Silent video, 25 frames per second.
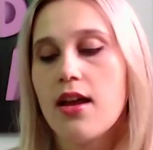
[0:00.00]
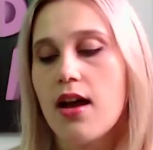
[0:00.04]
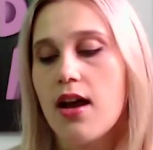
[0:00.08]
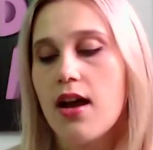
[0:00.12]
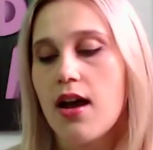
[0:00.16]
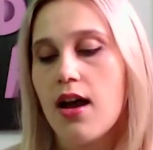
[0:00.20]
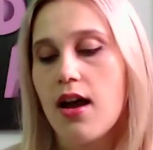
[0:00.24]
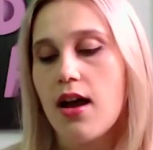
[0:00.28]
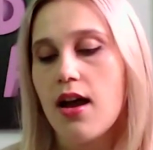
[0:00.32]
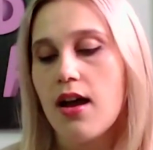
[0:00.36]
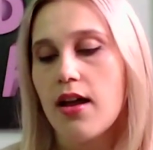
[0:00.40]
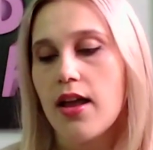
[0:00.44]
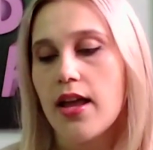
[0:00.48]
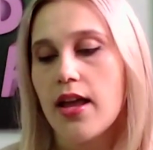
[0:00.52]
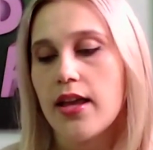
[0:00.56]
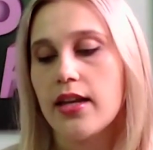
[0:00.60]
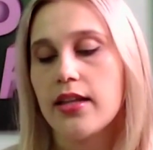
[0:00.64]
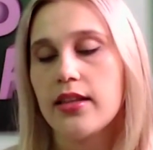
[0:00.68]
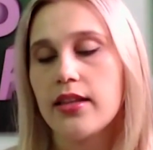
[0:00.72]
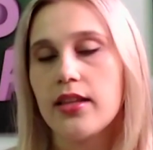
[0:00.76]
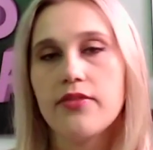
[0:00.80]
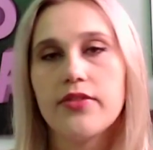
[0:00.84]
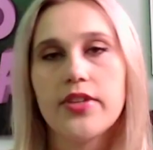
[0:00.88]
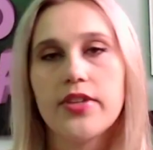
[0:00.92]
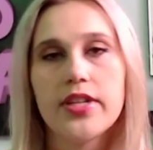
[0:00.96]
And I
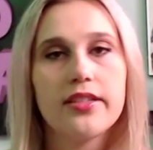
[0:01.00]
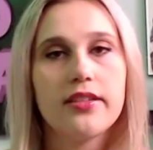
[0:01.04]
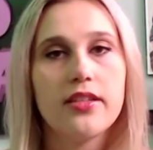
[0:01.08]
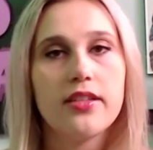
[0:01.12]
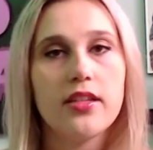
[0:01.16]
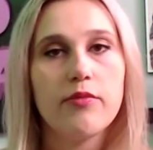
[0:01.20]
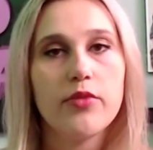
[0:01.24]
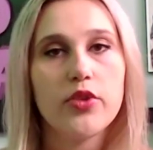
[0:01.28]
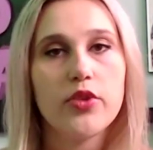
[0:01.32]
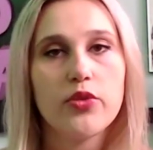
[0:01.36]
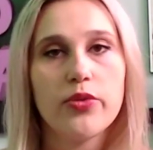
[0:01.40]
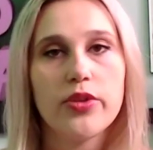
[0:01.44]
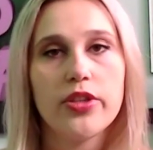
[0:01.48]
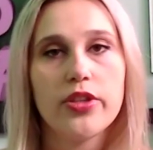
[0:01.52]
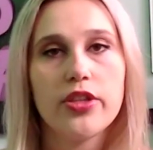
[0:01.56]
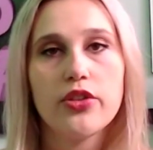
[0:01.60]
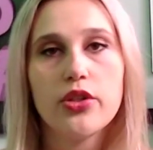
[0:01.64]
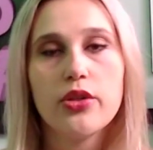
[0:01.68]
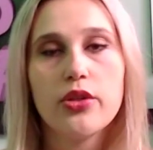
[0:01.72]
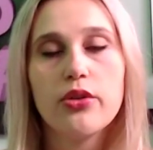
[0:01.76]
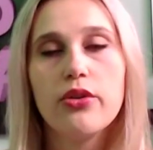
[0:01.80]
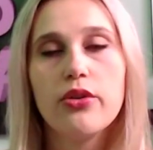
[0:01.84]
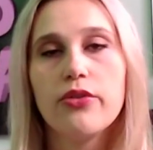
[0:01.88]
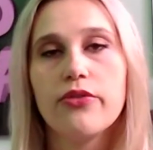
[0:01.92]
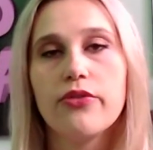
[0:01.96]
love that scene between the
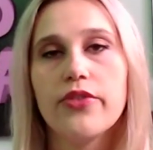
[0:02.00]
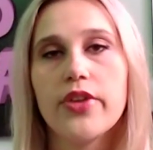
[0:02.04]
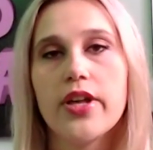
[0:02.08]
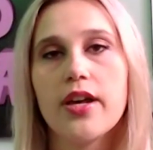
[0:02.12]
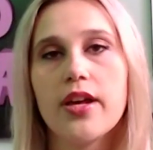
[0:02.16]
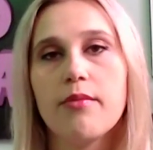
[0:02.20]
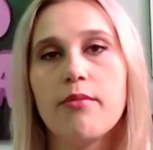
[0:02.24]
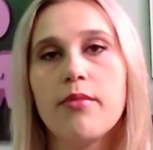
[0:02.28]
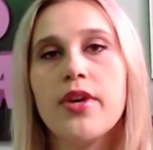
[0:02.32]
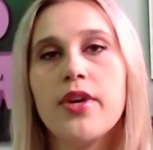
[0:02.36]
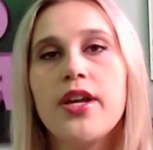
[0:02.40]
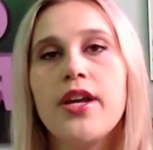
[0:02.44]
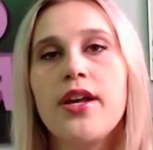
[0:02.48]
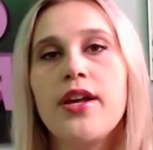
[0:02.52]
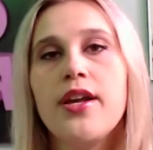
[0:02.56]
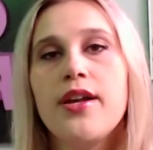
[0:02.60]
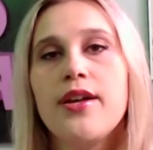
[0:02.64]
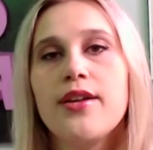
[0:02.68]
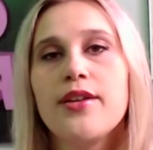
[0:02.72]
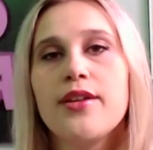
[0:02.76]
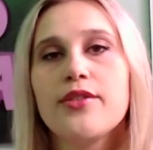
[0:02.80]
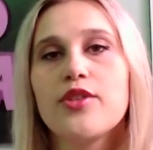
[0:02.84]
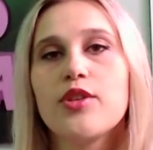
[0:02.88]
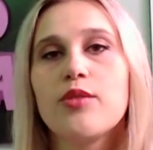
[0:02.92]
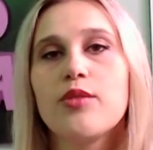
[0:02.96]
two of them.
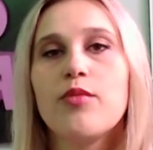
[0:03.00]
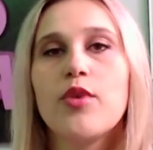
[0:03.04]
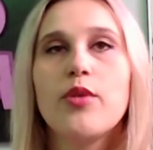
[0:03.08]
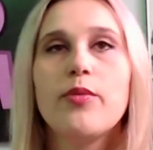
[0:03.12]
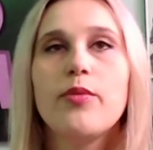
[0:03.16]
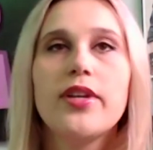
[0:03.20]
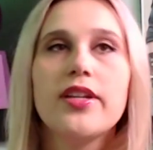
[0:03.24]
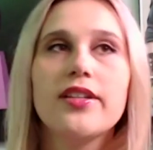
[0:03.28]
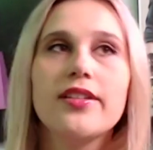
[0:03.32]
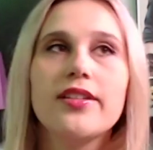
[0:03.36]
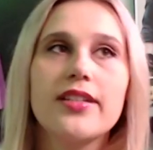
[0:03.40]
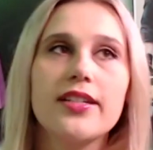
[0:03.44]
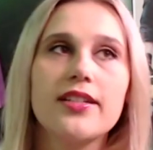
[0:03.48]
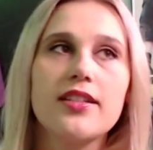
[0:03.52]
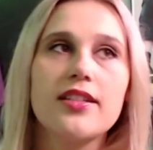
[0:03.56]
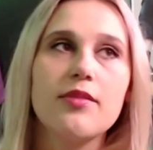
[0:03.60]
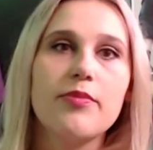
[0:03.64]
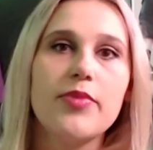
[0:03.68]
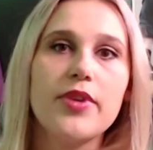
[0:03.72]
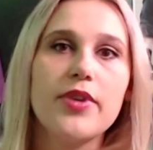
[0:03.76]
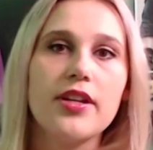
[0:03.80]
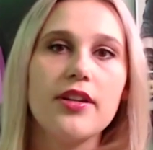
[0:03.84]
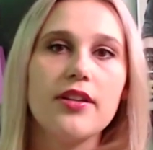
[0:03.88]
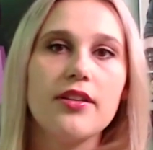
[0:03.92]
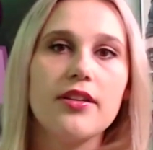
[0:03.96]
So Mobius gets a
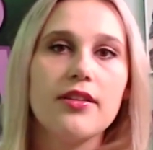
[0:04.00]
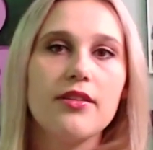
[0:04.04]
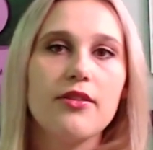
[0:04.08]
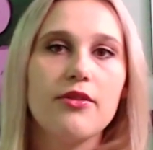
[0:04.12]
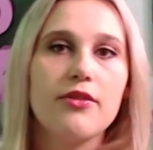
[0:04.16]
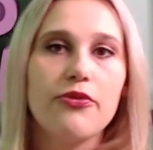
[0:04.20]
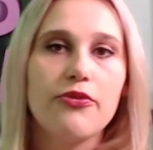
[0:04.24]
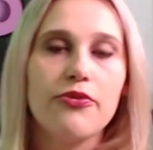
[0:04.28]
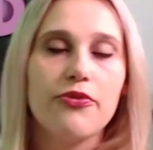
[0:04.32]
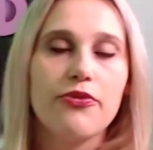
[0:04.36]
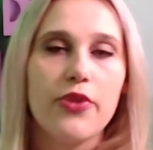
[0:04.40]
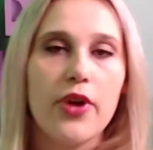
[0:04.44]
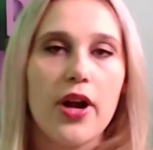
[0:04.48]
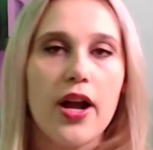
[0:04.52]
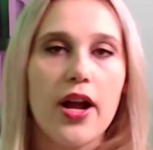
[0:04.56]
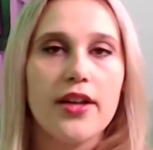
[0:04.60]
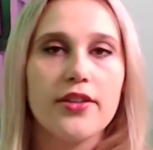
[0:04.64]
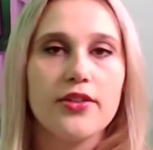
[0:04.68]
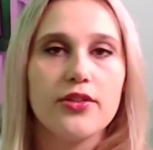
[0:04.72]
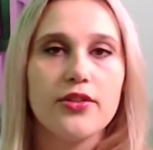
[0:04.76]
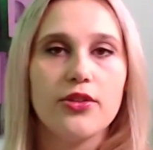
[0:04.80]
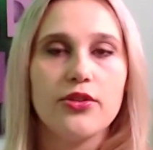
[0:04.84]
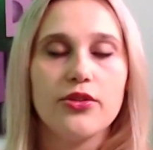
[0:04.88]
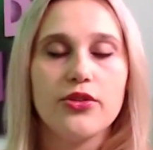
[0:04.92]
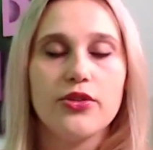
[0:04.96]
bit
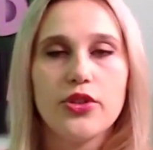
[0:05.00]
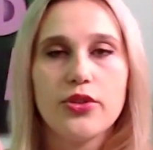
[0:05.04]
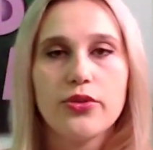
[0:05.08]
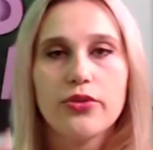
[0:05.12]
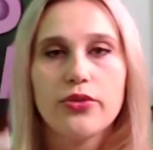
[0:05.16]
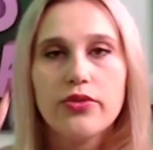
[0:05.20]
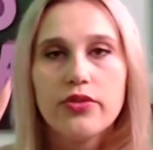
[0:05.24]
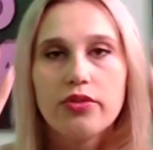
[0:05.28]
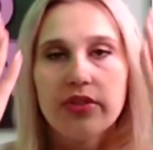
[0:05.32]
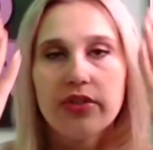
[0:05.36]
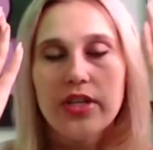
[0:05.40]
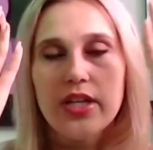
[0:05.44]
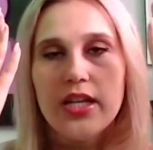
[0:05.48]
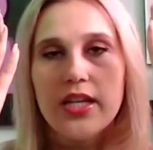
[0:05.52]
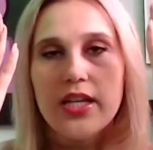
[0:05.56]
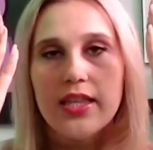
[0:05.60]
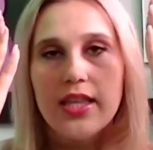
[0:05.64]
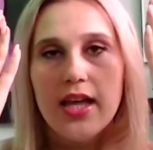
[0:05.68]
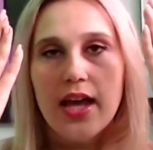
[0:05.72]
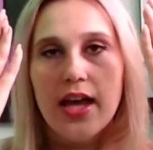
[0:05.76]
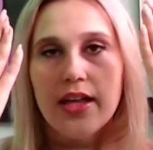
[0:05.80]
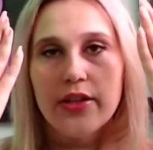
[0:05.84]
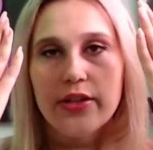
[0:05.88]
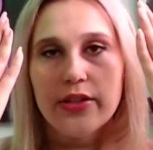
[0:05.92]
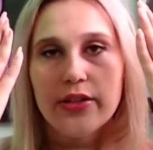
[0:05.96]
frazzled. You see
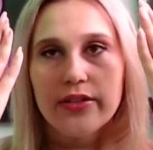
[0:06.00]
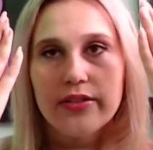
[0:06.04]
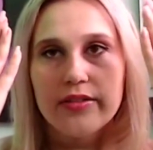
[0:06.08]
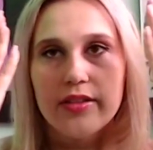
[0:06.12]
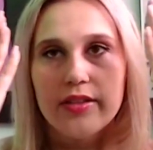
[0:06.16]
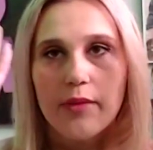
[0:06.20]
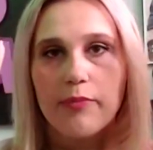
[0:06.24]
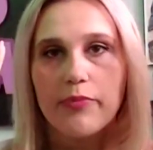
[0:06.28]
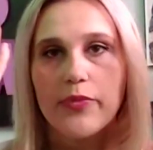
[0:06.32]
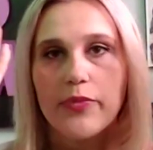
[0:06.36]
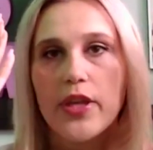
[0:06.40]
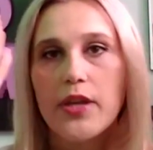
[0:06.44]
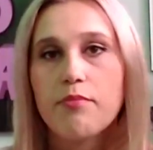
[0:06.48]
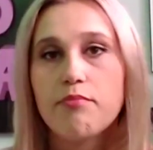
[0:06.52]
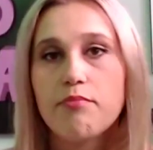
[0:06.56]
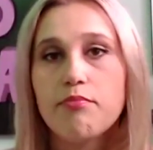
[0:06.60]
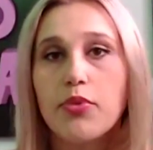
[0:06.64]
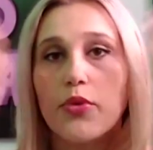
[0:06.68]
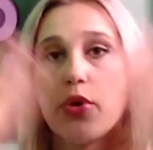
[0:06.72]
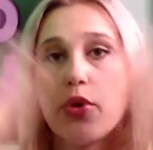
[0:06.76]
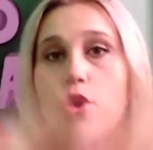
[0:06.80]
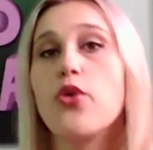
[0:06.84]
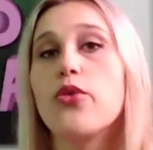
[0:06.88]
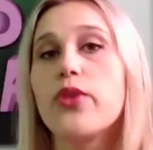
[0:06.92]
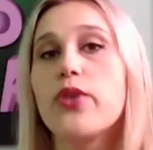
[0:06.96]
that something
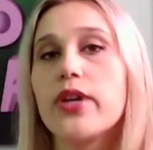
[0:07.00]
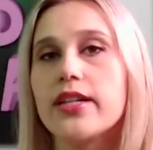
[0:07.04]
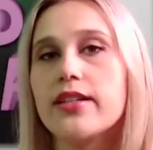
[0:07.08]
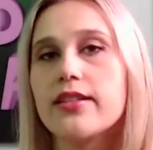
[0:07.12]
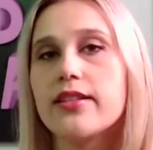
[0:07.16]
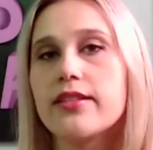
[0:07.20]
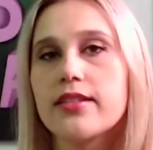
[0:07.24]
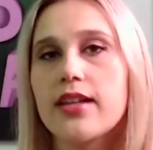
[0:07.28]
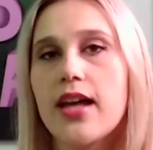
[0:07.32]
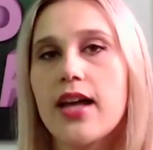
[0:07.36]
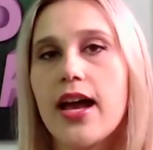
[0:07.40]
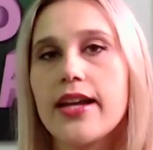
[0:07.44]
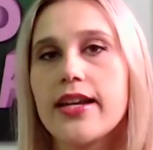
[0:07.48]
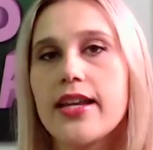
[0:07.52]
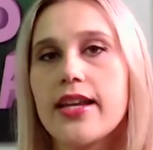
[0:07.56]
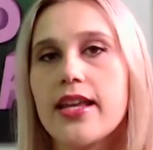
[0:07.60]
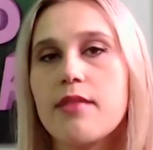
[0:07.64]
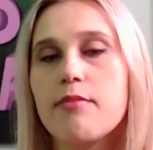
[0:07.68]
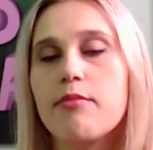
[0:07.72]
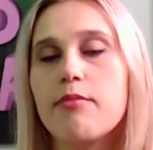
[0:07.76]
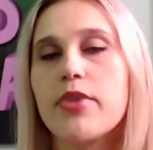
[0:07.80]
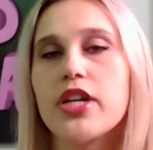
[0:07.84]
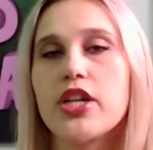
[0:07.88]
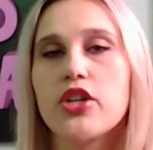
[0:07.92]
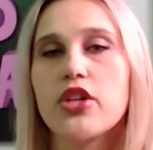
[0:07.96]
broke inside
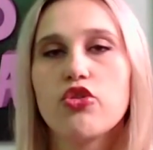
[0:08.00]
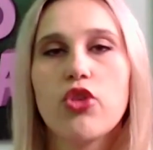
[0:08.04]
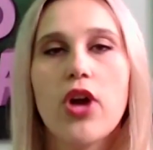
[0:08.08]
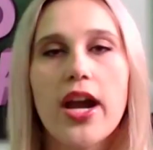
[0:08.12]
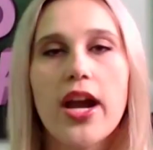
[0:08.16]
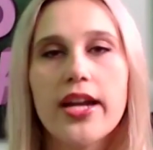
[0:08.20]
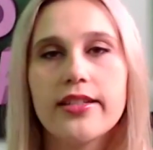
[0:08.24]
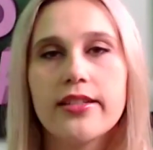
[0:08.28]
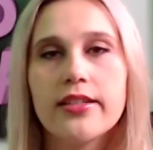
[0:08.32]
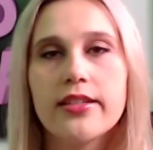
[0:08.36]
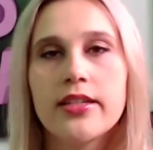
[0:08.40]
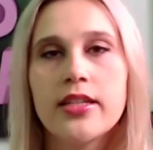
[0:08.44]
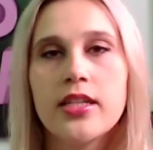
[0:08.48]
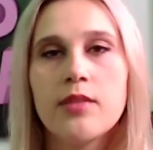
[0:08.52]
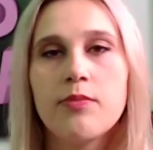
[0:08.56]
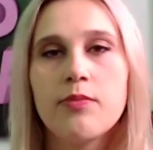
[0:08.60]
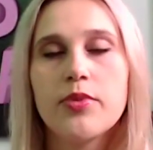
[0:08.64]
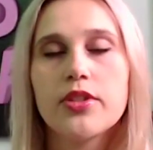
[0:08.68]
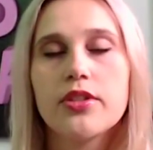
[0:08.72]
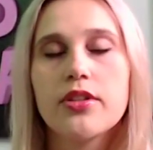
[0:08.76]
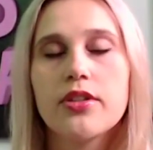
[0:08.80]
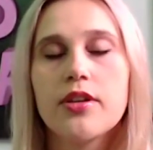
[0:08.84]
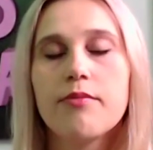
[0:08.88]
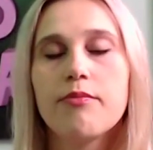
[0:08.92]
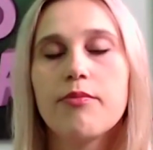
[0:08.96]
him, but he tried to keep
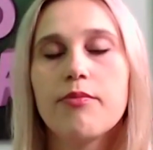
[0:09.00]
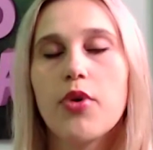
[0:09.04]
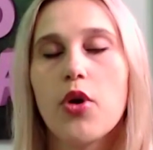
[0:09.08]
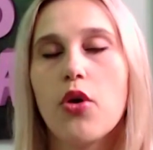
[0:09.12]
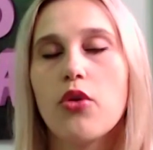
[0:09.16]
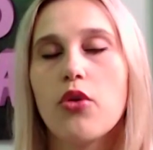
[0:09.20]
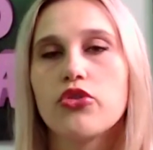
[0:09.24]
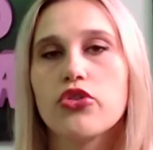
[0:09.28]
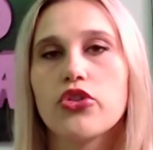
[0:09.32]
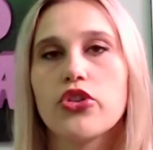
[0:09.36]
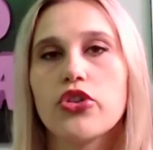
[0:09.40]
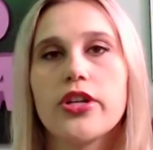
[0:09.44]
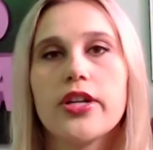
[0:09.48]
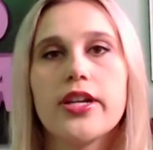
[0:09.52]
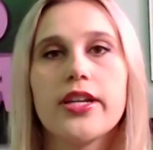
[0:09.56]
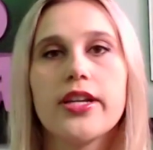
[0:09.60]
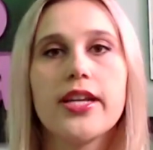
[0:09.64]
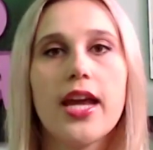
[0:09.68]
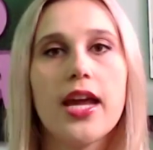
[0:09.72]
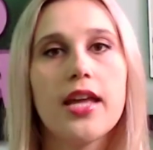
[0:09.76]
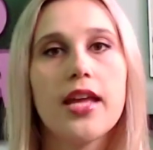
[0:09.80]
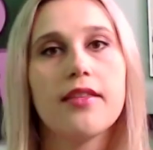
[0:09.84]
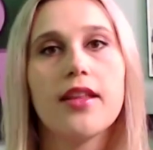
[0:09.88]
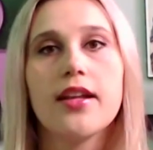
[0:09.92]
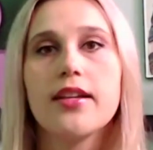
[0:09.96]
his composure. And
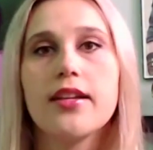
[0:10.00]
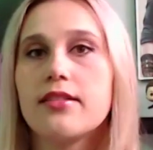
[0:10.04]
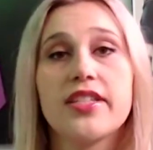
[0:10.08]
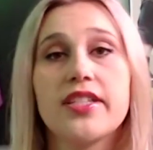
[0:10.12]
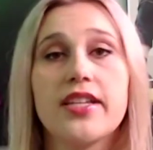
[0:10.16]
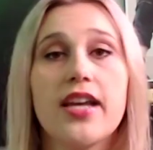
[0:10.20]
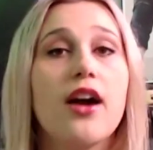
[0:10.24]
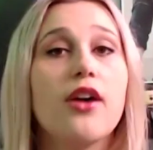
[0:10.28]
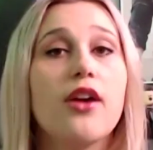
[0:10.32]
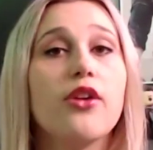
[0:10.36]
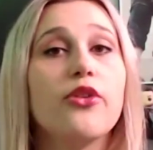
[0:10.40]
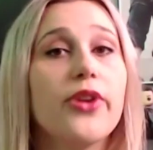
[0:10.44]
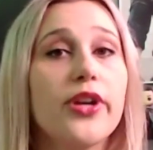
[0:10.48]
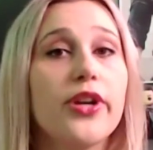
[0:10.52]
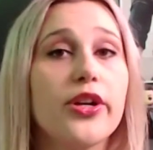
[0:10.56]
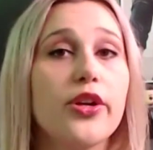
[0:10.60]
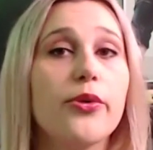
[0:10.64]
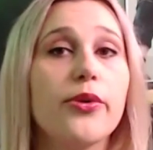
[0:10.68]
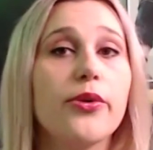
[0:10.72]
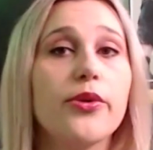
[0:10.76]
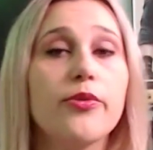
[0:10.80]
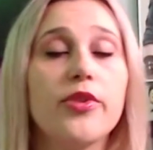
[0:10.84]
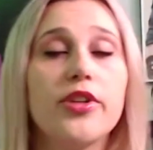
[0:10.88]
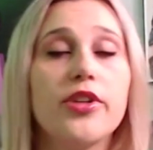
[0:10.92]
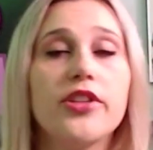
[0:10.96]
again, that's how great
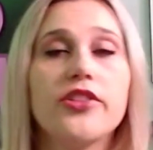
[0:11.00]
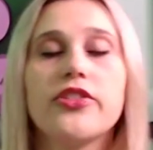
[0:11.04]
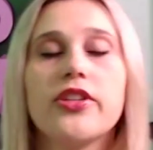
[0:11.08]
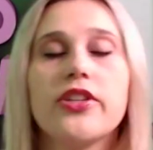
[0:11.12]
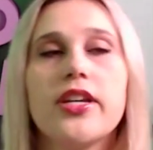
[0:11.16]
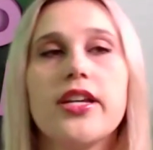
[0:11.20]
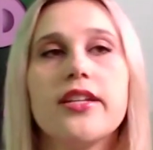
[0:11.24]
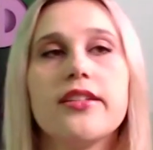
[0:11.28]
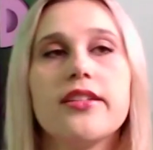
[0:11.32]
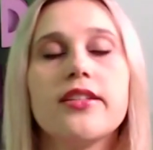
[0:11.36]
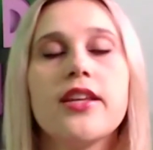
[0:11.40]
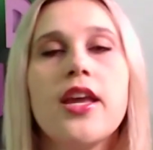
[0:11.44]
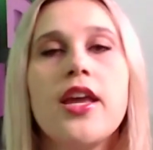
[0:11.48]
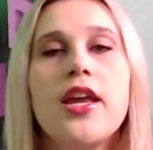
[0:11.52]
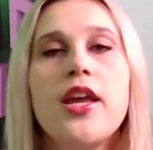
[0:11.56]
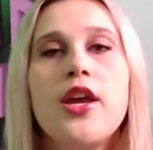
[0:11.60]
Owen Wilson is.